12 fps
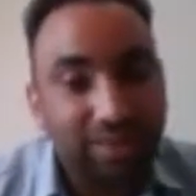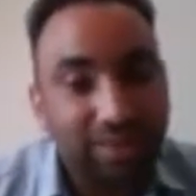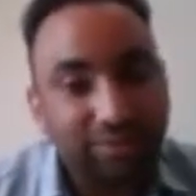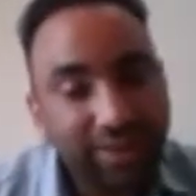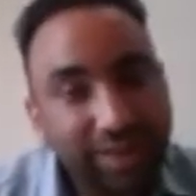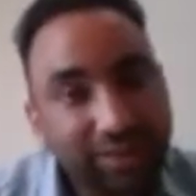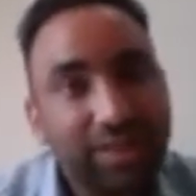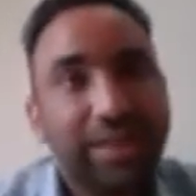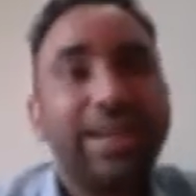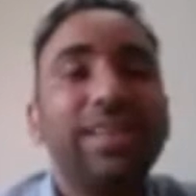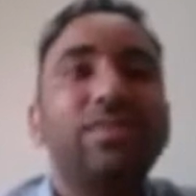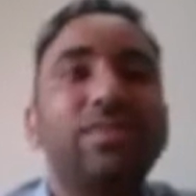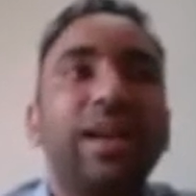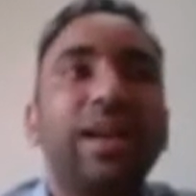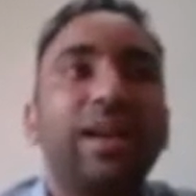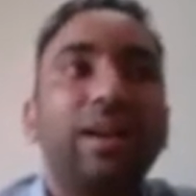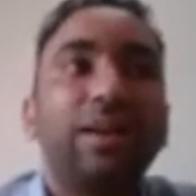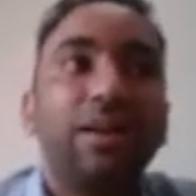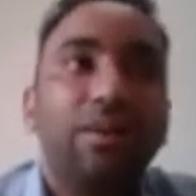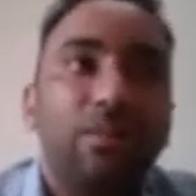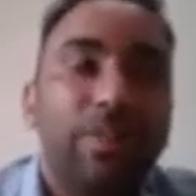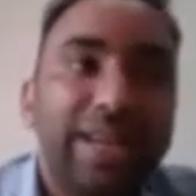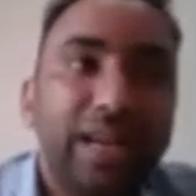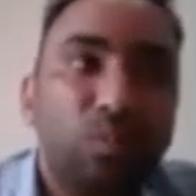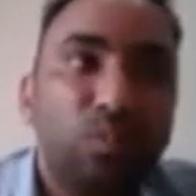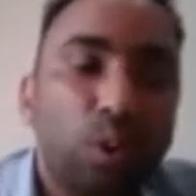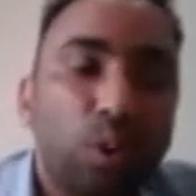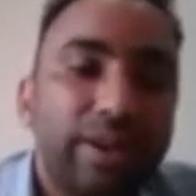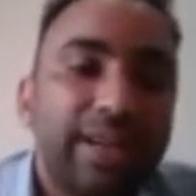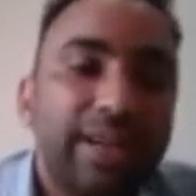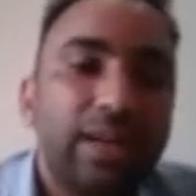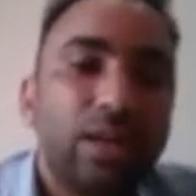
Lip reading: Fresh air is very important